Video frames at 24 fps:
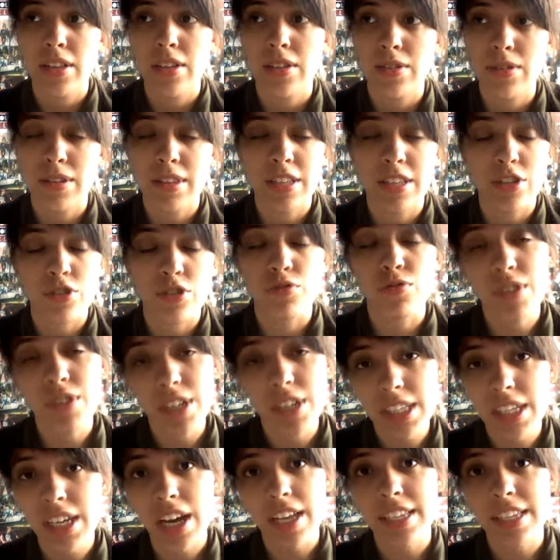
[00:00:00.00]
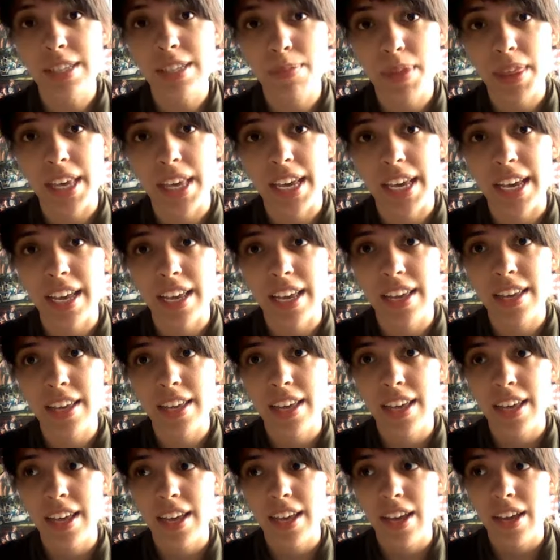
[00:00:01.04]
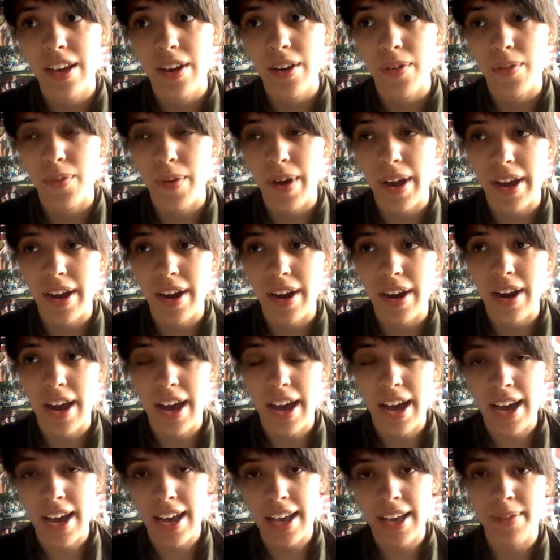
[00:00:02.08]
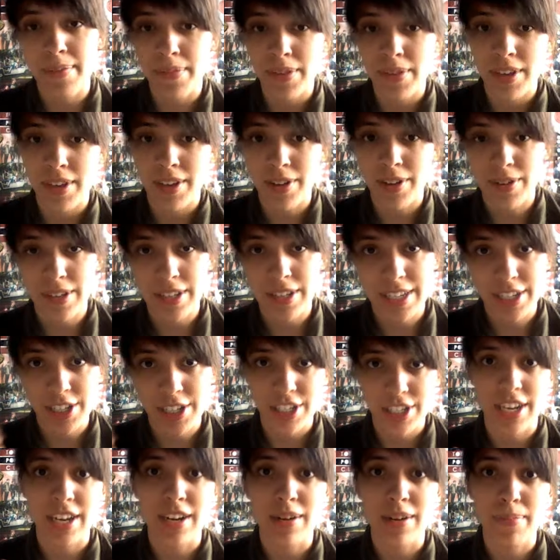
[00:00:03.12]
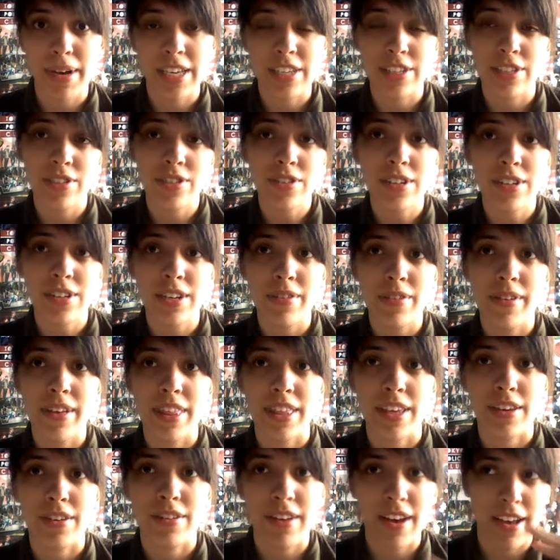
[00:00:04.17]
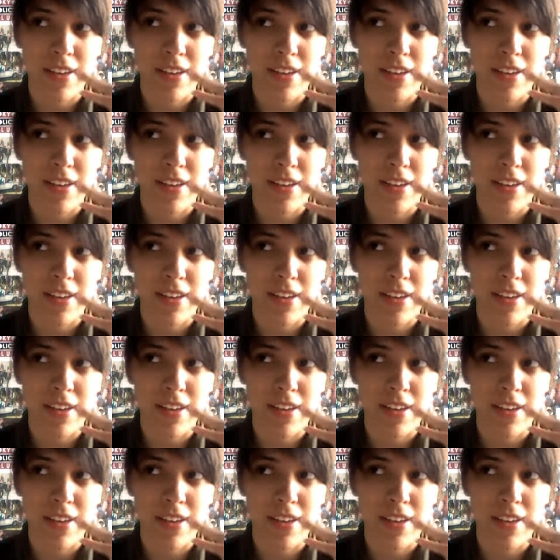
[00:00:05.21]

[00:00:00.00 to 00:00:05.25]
doing this really awesome thing where I'm going to share my story with you.